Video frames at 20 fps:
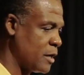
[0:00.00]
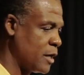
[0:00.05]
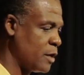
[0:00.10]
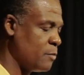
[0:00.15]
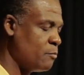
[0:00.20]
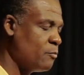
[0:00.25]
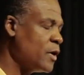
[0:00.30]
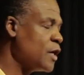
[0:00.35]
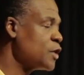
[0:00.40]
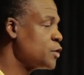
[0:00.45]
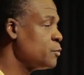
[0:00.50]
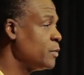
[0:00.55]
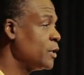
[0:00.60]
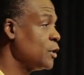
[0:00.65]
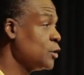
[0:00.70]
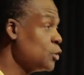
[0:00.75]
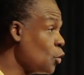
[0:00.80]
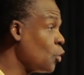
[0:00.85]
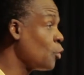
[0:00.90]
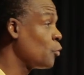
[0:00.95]
It must be
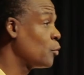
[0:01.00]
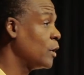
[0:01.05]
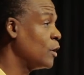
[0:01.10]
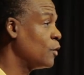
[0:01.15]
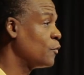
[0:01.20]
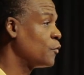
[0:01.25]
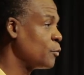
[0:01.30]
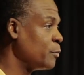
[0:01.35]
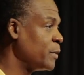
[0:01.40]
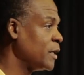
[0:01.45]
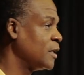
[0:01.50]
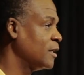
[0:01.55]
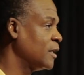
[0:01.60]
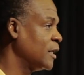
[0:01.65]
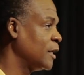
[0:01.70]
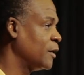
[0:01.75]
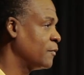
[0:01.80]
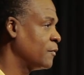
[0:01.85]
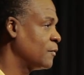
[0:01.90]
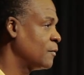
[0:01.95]
your will for me to
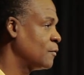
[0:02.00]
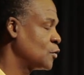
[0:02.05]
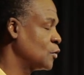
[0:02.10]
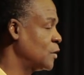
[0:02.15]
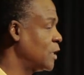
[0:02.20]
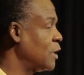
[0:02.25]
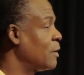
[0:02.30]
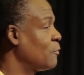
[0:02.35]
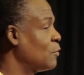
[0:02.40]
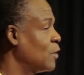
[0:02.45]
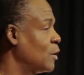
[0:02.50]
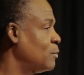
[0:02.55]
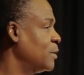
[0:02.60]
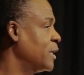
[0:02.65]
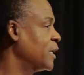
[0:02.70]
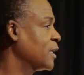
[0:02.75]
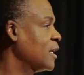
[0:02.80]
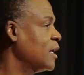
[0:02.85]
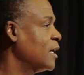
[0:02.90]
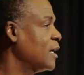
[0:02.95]
leave. So now I want to
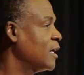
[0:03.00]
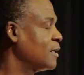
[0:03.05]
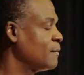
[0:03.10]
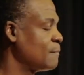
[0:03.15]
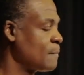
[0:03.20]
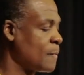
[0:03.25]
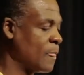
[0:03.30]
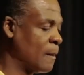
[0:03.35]
play God.